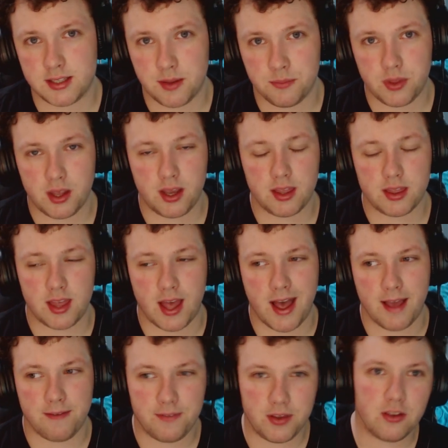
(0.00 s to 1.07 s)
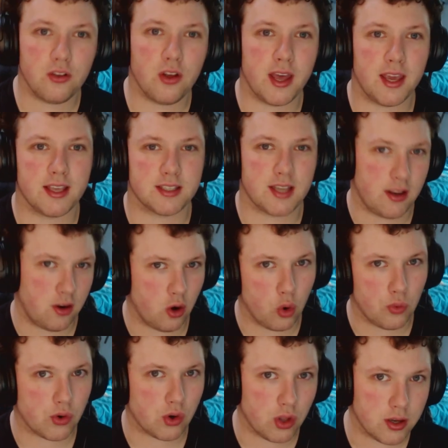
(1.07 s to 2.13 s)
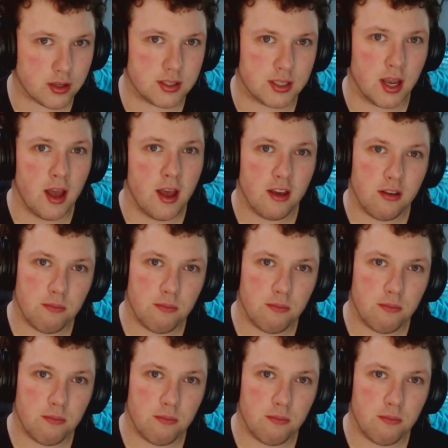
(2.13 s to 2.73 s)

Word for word: something that I feel like is kind of overlooked,